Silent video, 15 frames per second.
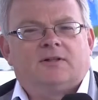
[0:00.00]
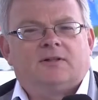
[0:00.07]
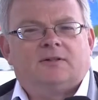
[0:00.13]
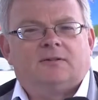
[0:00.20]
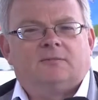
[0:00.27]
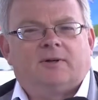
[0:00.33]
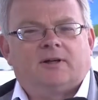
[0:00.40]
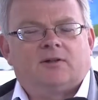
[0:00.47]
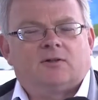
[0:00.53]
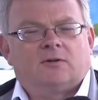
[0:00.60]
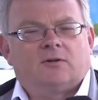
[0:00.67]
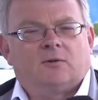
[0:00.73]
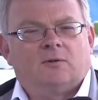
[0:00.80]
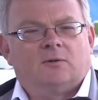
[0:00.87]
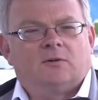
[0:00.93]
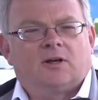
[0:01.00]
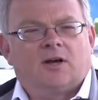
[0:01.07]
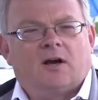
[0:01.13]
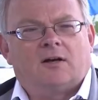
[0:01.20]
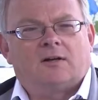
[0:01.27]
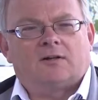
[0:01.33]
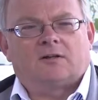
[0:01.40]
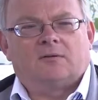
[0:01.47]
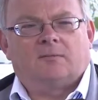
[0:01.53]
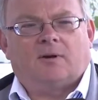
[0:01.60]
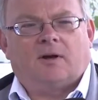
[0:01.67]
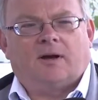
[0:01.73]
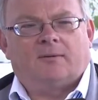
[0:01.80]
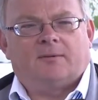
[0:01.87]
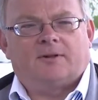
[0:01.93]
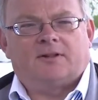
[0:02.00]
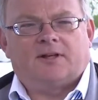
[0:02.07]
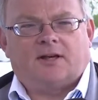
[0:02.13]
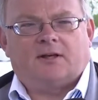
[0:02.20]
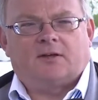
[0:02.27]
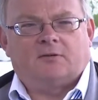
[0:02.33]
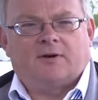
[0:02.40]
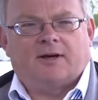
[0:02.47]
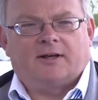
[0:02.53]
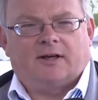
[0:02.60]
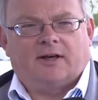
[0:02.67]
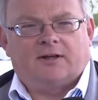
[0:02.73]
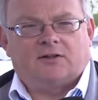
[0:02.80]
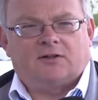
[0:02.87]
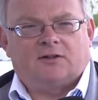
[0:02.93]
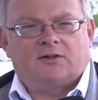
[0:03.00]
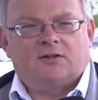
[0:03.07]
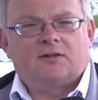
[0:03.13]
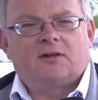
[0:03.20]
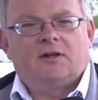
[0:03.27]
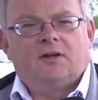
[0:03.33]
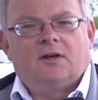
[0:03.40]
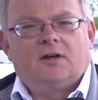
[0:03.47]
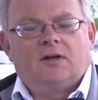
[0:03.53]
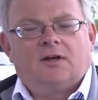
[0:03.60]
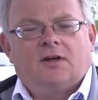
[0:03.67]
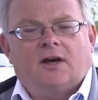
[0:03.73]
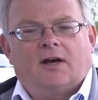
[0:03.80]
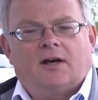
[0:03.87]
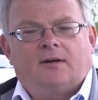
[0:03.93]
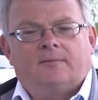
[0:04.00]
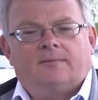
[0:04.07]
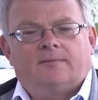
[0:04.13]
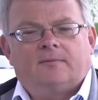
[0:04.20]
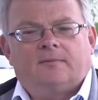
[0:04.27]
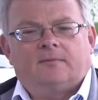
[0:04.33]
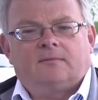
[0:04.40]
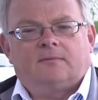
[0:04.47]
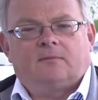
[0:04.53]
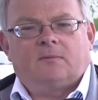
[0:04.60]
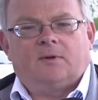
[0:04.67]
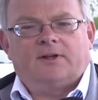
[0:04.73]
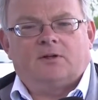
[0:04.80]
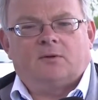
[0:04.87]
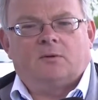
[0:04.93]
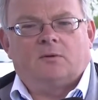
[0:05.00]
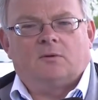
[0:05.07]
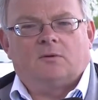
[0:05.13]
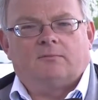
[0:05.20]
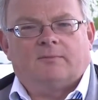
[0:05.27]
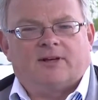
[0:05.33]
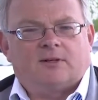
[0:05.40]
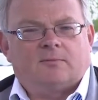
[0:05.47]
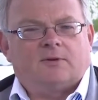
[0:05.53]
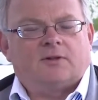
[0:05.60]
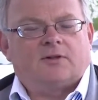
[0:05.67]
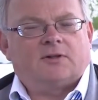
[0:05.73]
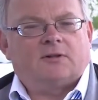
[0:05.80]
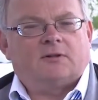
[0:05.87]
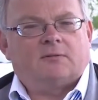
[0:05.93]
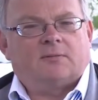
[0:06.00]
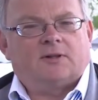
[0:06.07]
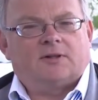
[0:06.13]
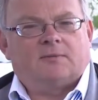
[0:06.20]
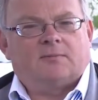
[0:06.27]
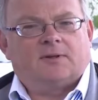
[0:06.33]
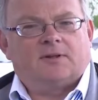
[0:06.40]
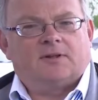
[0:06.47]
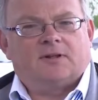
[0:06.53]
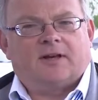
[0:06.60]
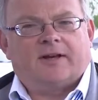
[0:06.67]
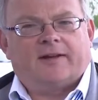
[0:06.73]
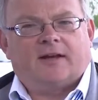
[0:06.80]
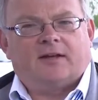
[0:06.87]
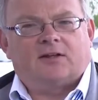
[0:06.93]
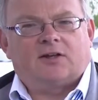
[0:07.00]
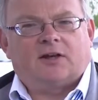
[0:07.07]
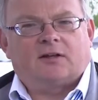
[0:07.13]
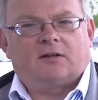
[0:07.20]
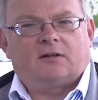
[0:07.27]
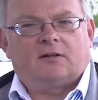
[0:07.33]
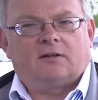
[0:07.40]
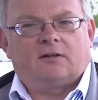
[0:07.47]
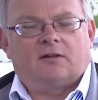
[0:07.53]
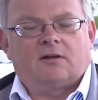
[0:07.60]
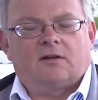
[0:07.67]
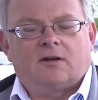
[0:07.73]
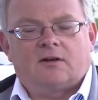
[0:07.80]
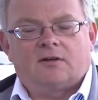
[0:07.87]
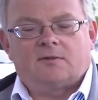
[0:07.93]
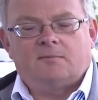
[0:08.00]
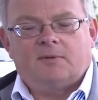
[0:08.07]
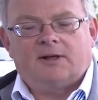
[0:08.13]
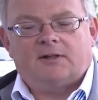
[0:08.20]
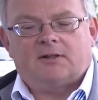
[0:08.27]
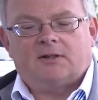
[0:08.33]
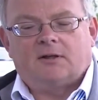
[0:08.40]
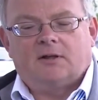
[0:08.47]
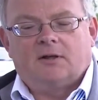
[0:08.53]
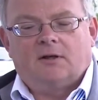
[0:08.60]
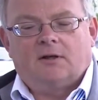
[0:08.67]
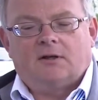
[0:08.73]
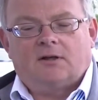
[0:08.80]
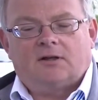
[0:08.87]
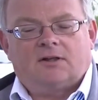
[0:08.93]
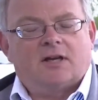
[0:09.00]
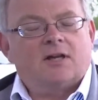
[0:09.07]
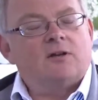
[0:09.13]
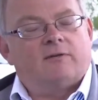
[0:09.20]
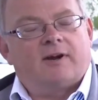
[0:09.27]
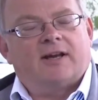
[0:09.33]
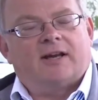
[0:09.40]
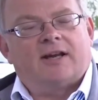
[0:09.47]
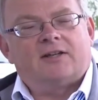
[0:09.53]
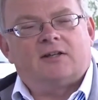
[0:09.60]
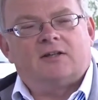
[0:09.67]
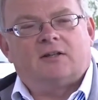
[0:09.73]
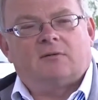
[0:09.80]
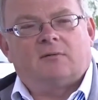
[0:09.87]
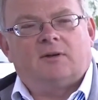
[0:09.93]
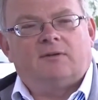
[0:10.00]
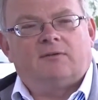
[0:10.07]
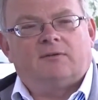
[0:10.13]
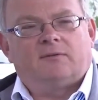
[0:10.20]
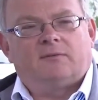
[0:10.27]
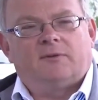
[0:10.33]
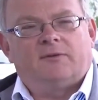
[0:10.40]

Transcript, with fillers: is to make sure that all the cars comply with the technical regulations. Um, we do all the measurements and bits and pieces like that, check that the, the cars meet the, the, regulations that we've,